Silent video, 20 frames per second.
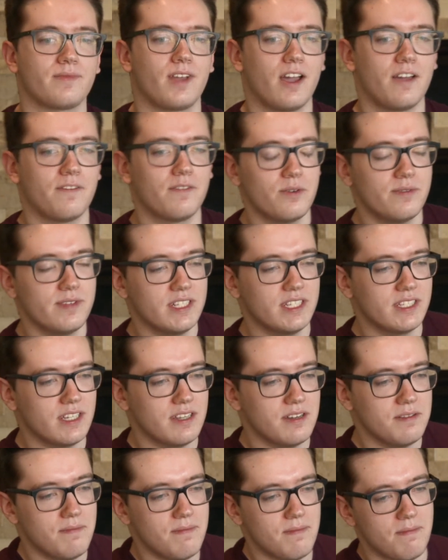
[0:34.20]
I've always
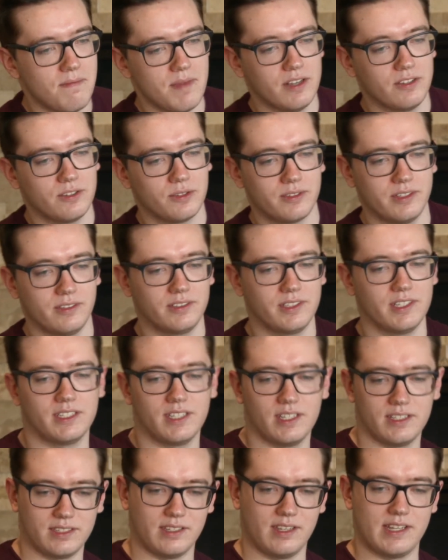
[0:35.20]
seen mental
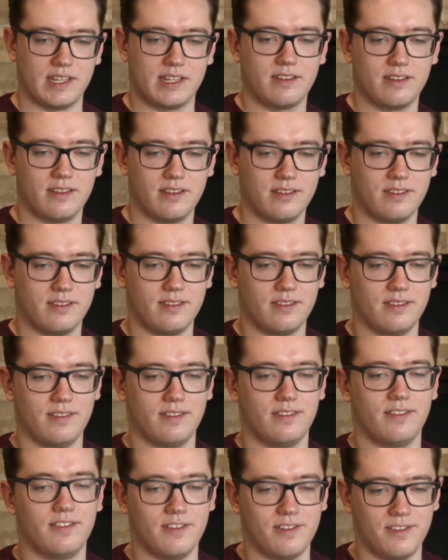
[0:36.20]
illness as like
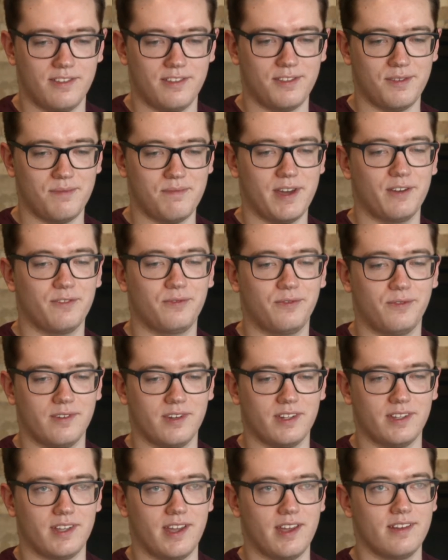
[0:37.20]
the
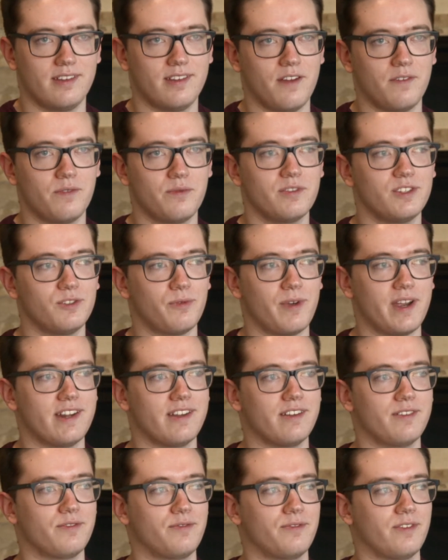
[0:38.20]
metaphor that everyone's
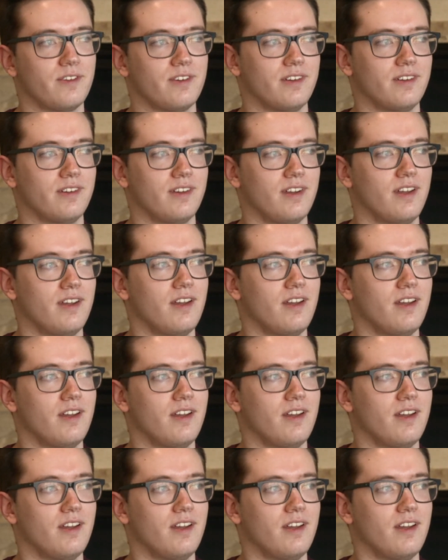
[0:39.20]
waiting for,